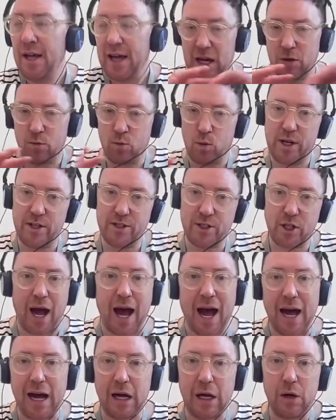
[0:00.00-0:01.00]
and word got
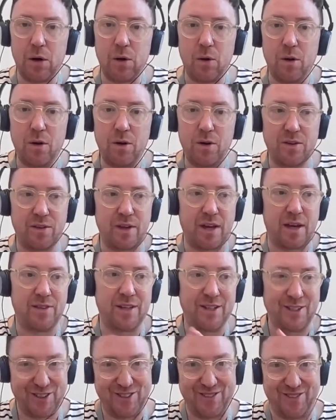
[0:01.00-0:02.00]
out that
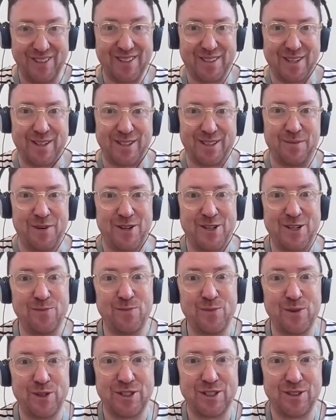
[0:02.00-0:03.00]
this
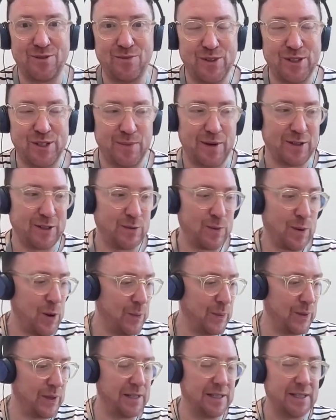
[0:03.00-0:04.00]
exhibition was about to
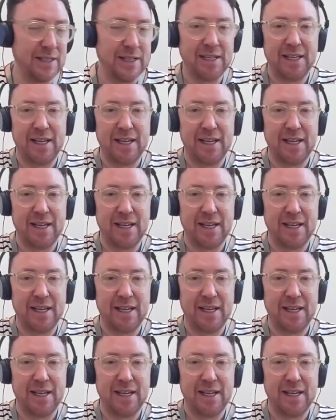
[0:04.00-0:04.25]
open.